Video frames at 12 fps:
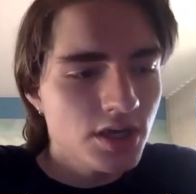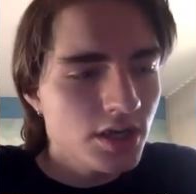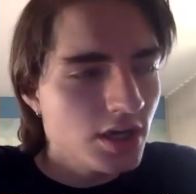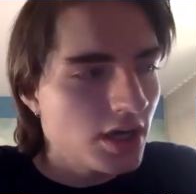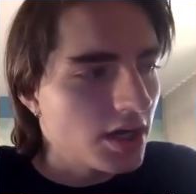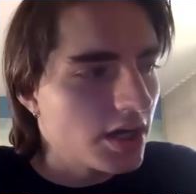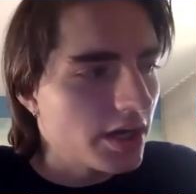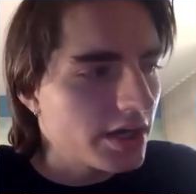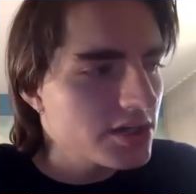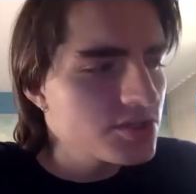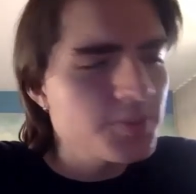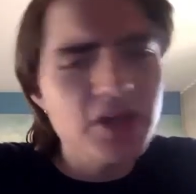uh,
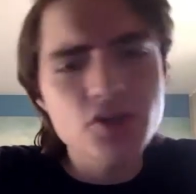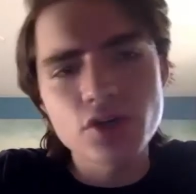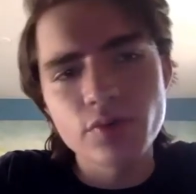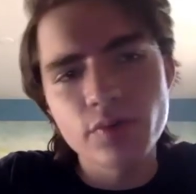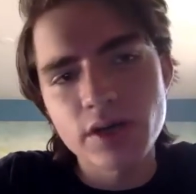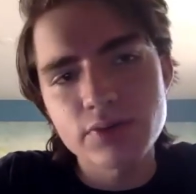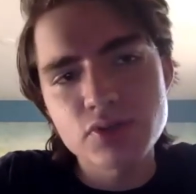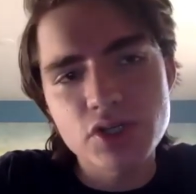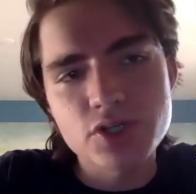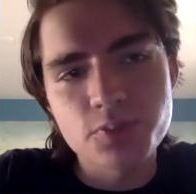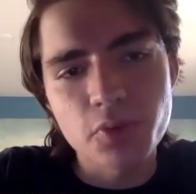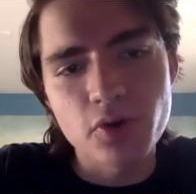and especially when I was
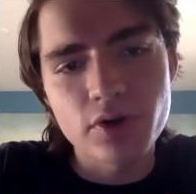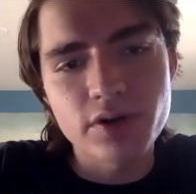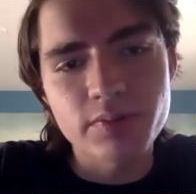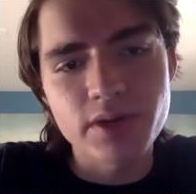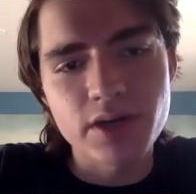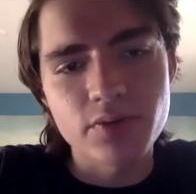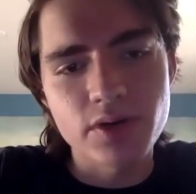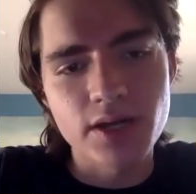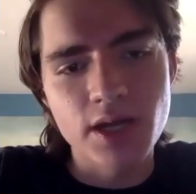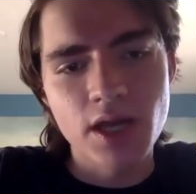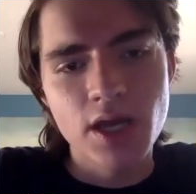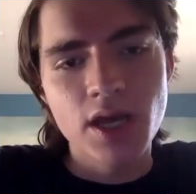exploring my
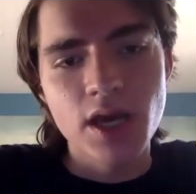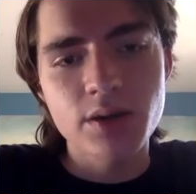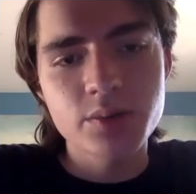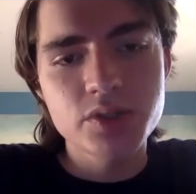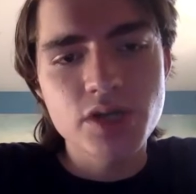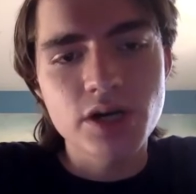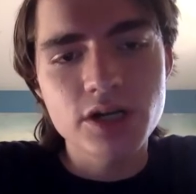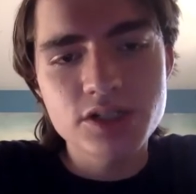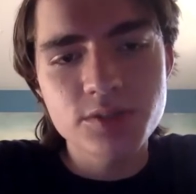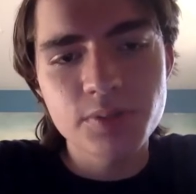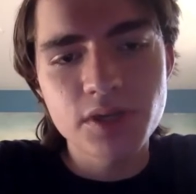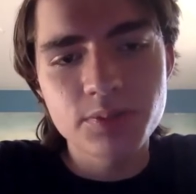run, I would talk
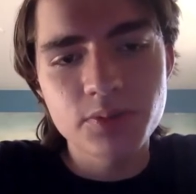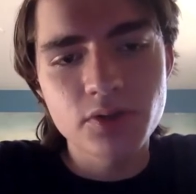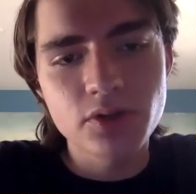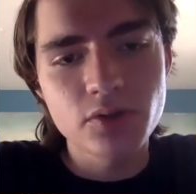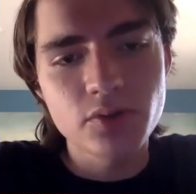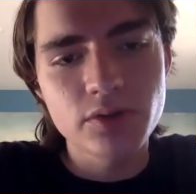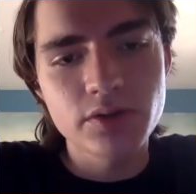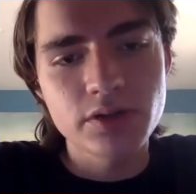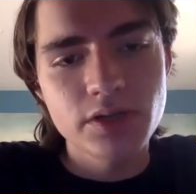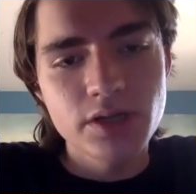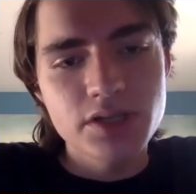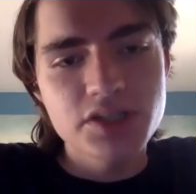to people who would
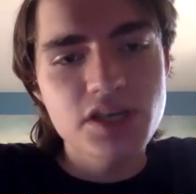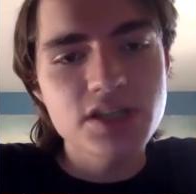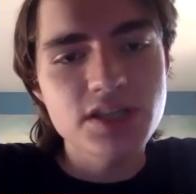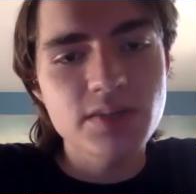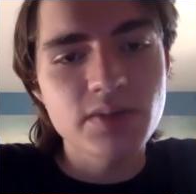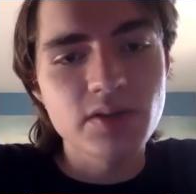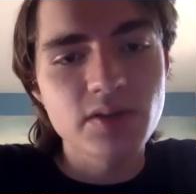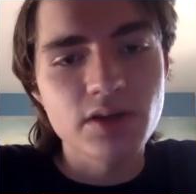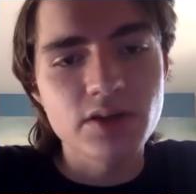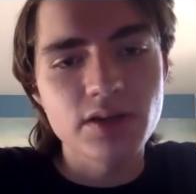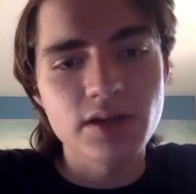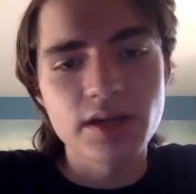say something
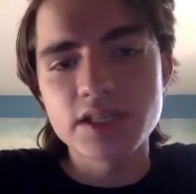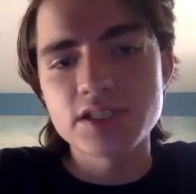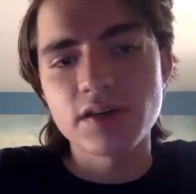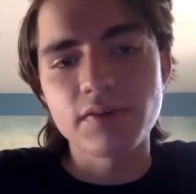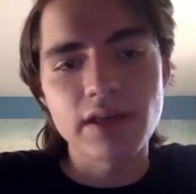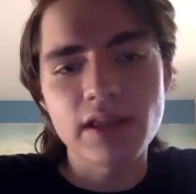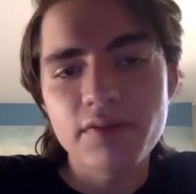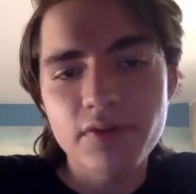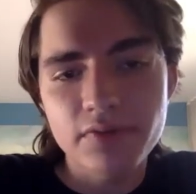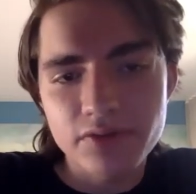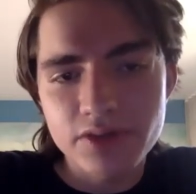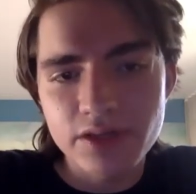along the lines of, I love
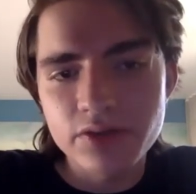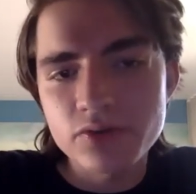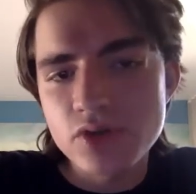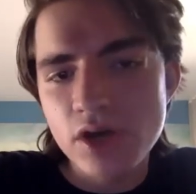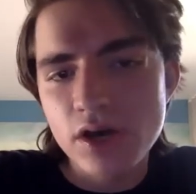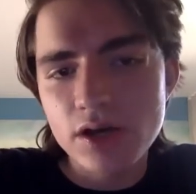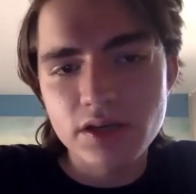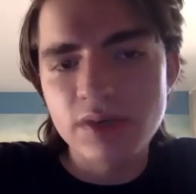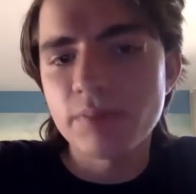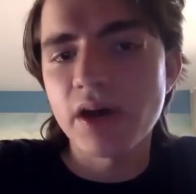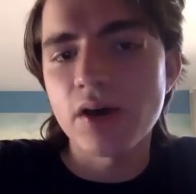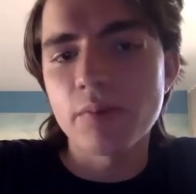everything you're talking
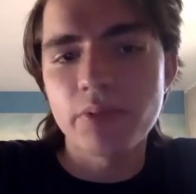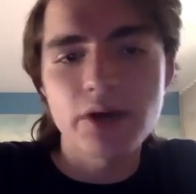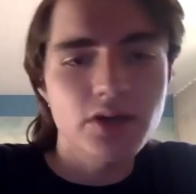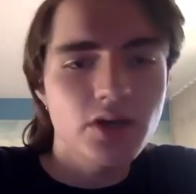about, but